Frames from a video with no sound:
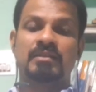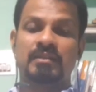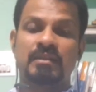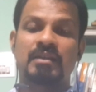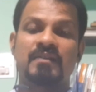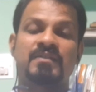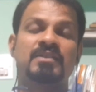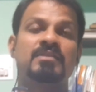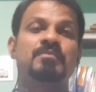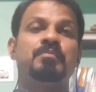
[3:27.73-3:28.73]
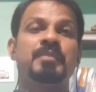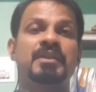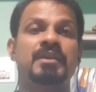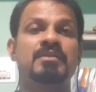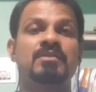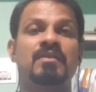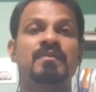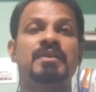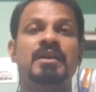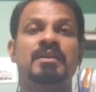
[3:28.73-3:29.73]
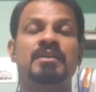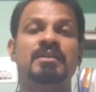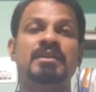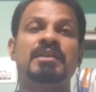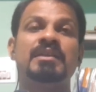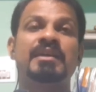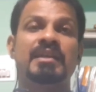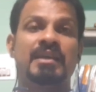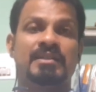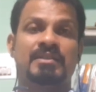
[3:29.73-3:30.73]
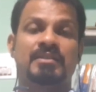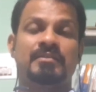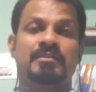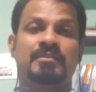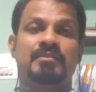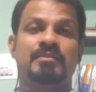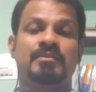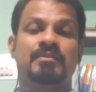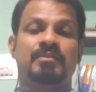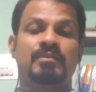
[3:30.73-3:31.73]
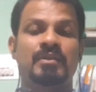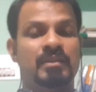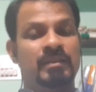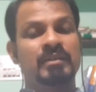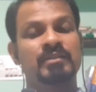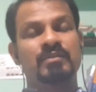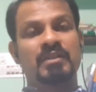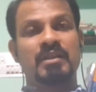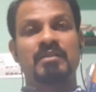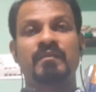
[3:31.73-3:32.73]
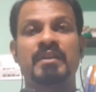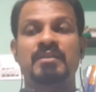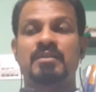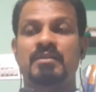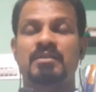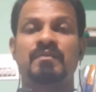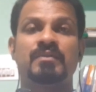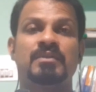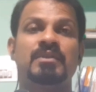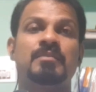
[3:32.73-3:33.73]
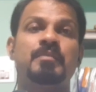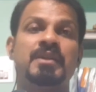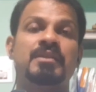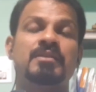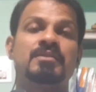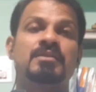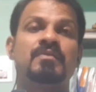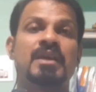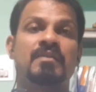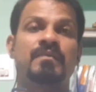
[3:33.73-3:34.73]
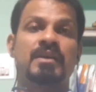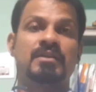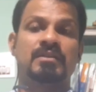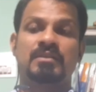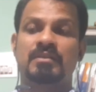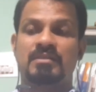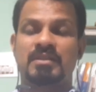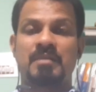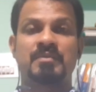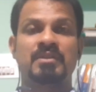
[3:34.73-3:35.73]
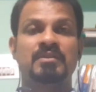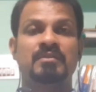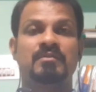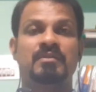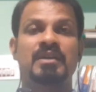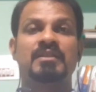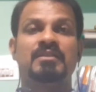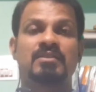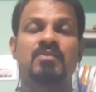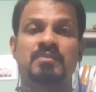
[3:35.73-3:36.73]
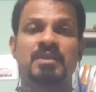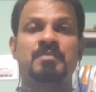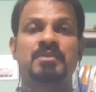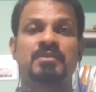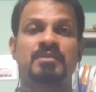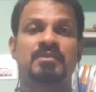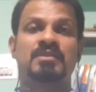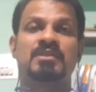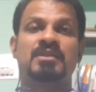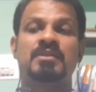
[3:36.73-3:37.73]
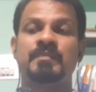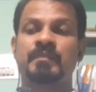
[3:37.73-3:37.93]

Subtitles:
Thereafter, methods of data collection. Okay. So there are various kinds of methods we can find in this chapter or in this concept, such as